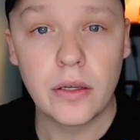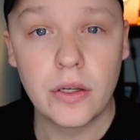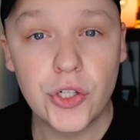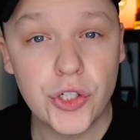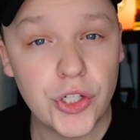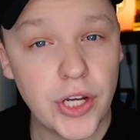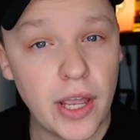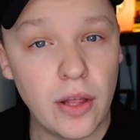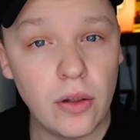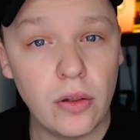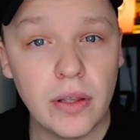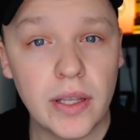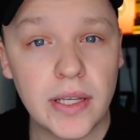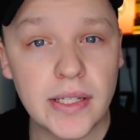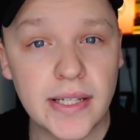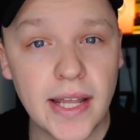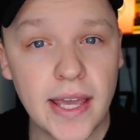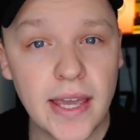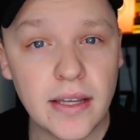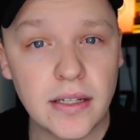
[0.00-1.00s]
Shell
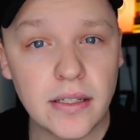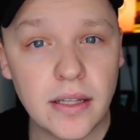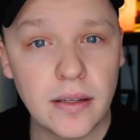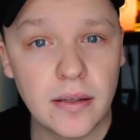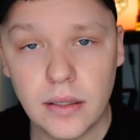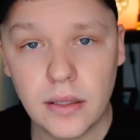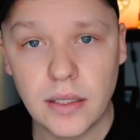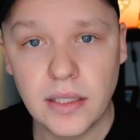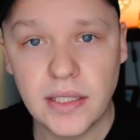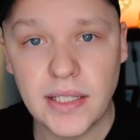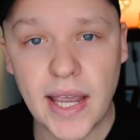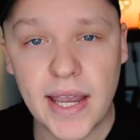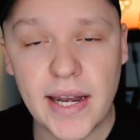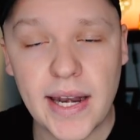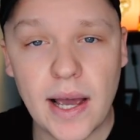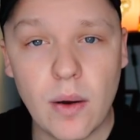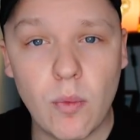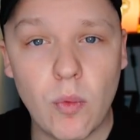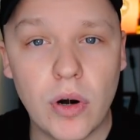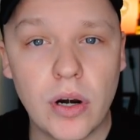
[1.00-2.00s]
is next, sitting
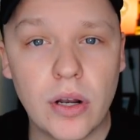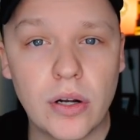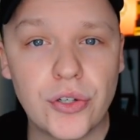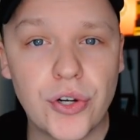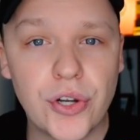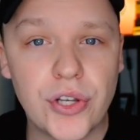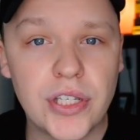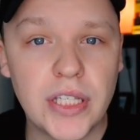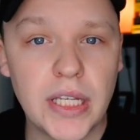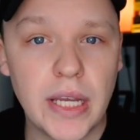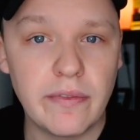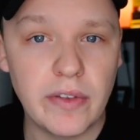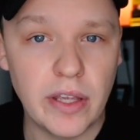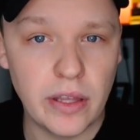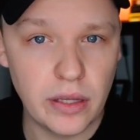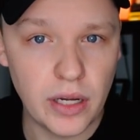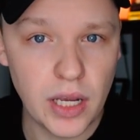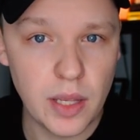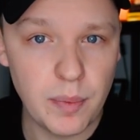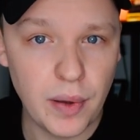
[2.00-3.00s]
at
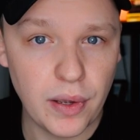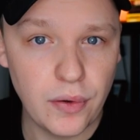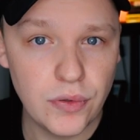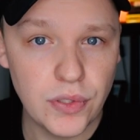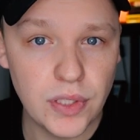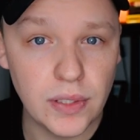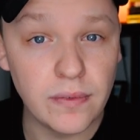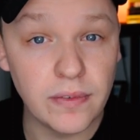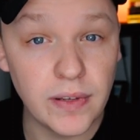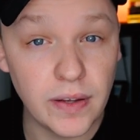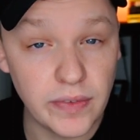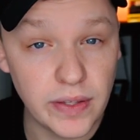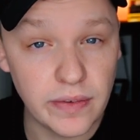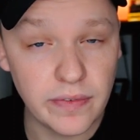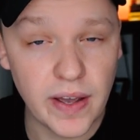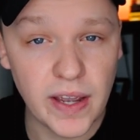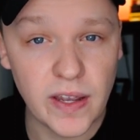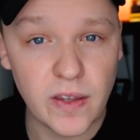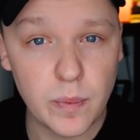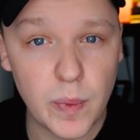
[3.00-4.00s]

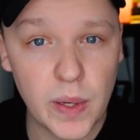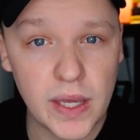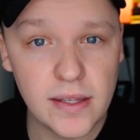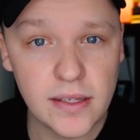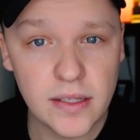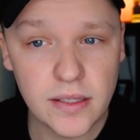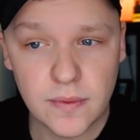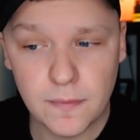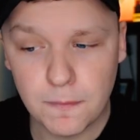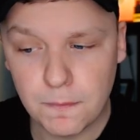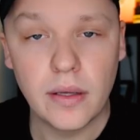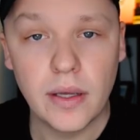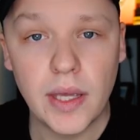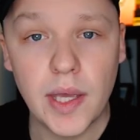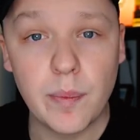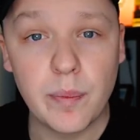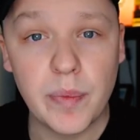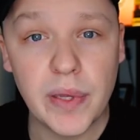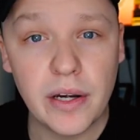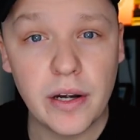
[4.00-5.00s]
£173.55.
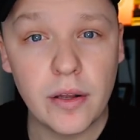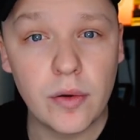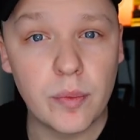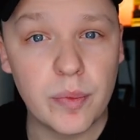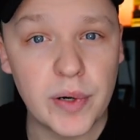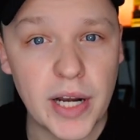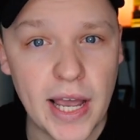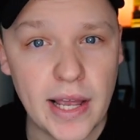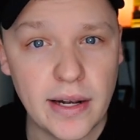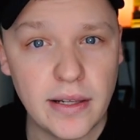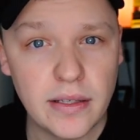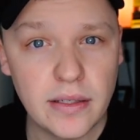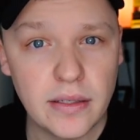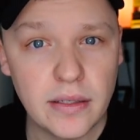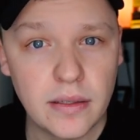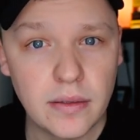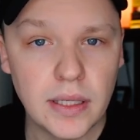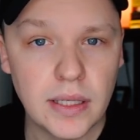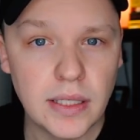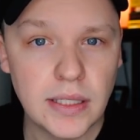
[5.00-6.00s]
Imperial Brands,
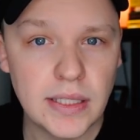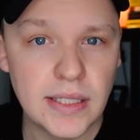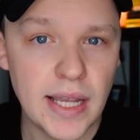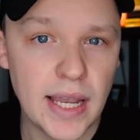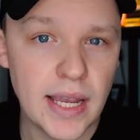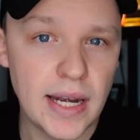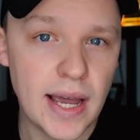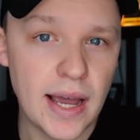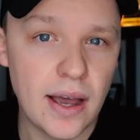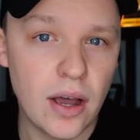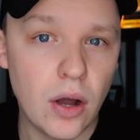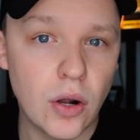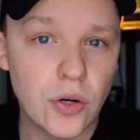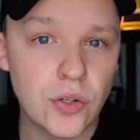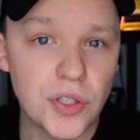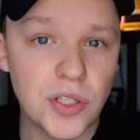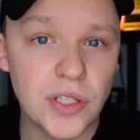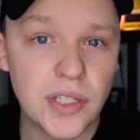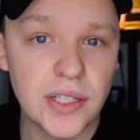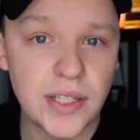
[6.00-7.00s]
sitting at
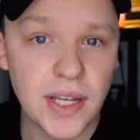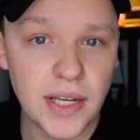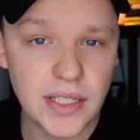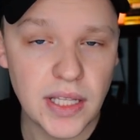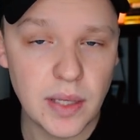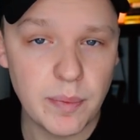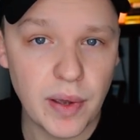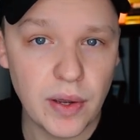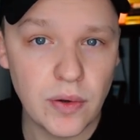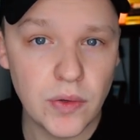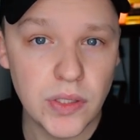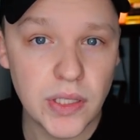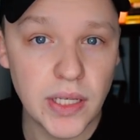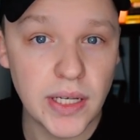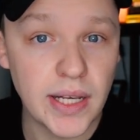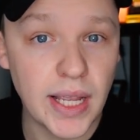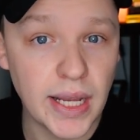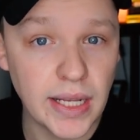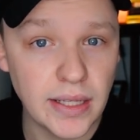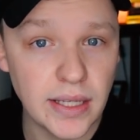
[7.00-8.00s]

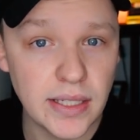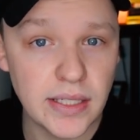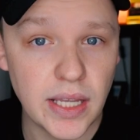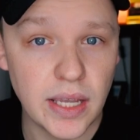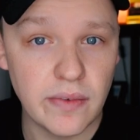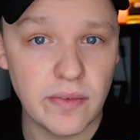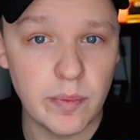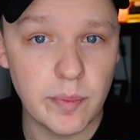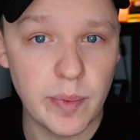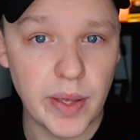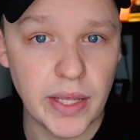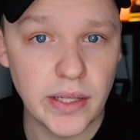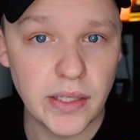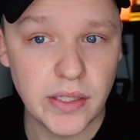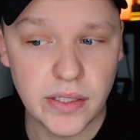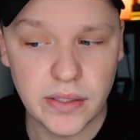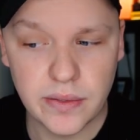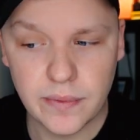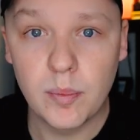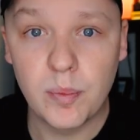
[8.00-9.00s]

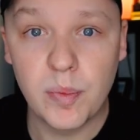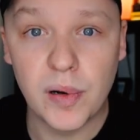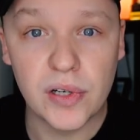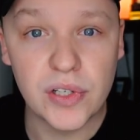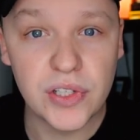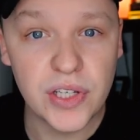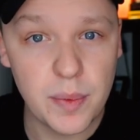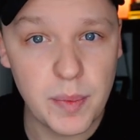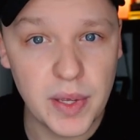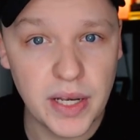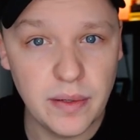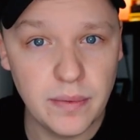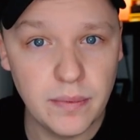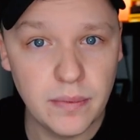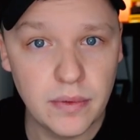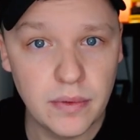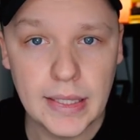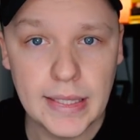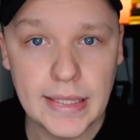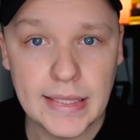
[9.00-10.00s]
£160.97. Persimmon,
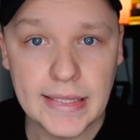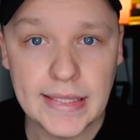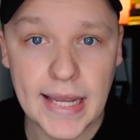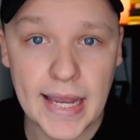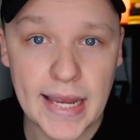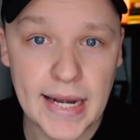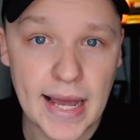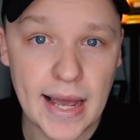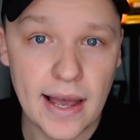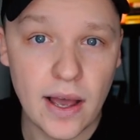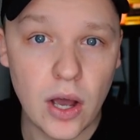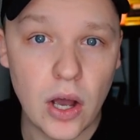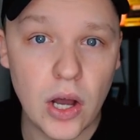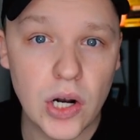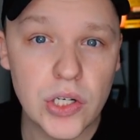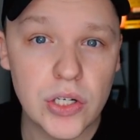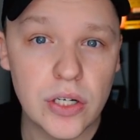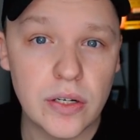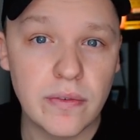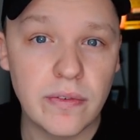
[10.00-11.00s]
sitting at
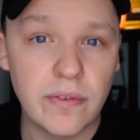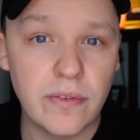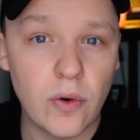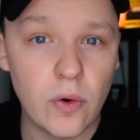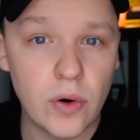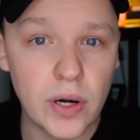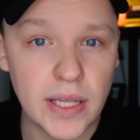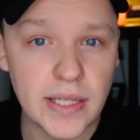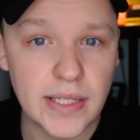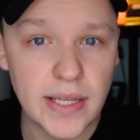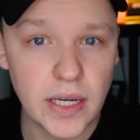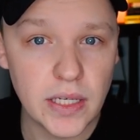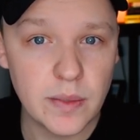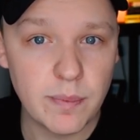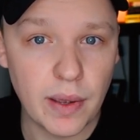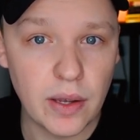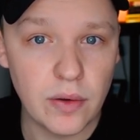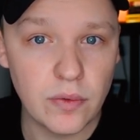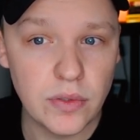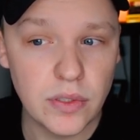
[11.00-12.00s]

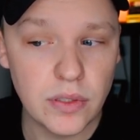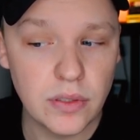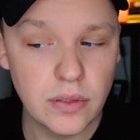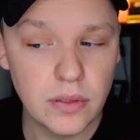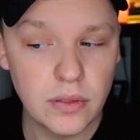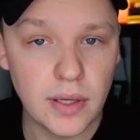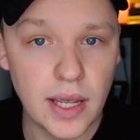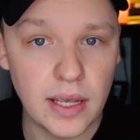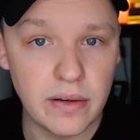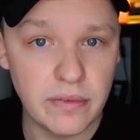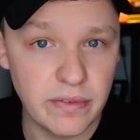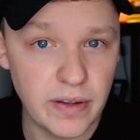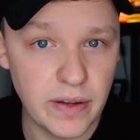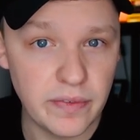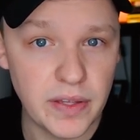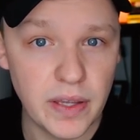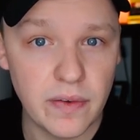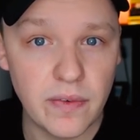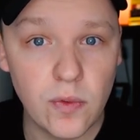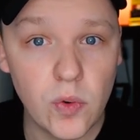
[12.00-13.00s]

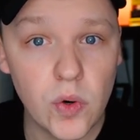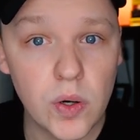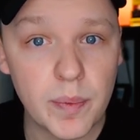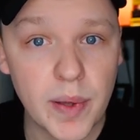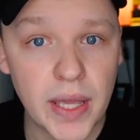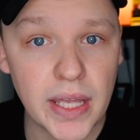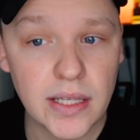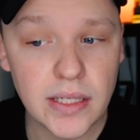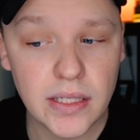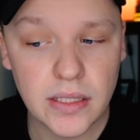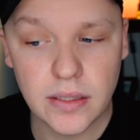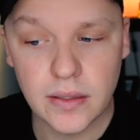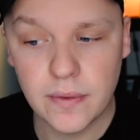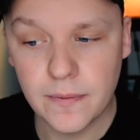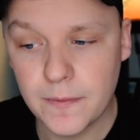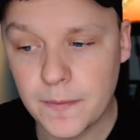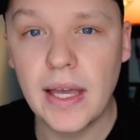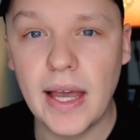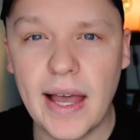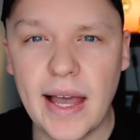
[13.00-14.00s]
£146.54
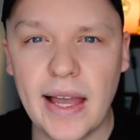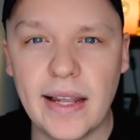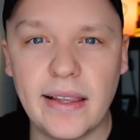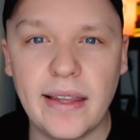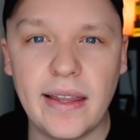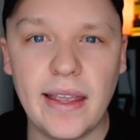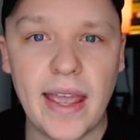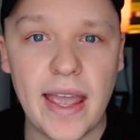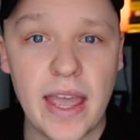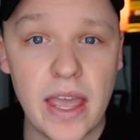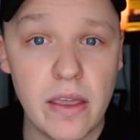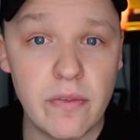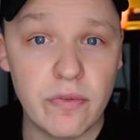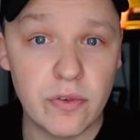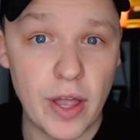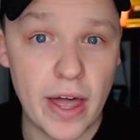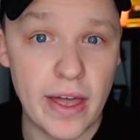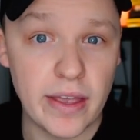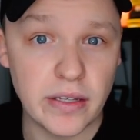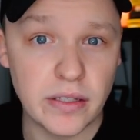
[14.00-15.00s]
and
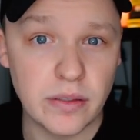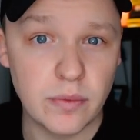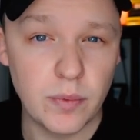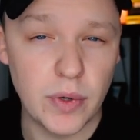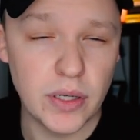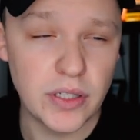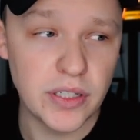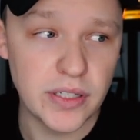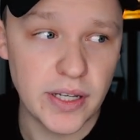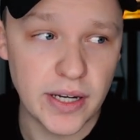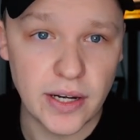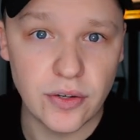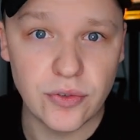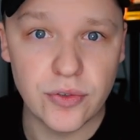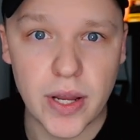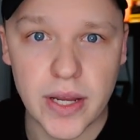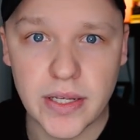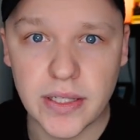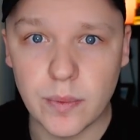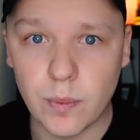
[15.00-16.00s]
Evraz, which is an
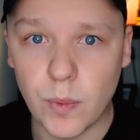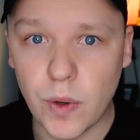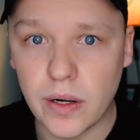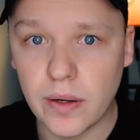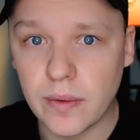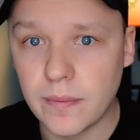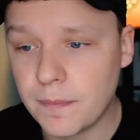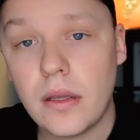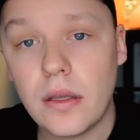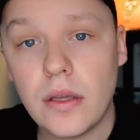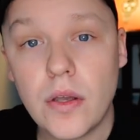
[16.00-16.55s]
interesting one.